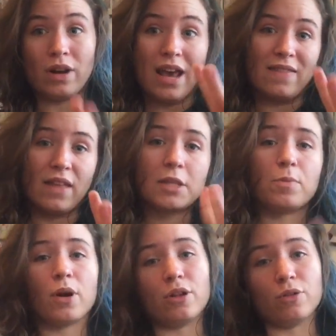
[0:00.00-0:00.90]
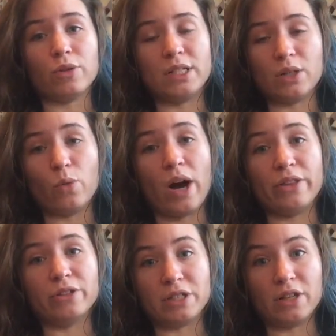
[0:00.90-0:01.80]
And that's part of the reason why
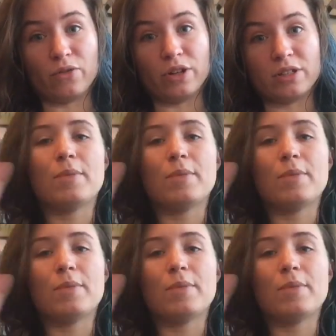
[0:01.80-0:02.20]
there's a difference.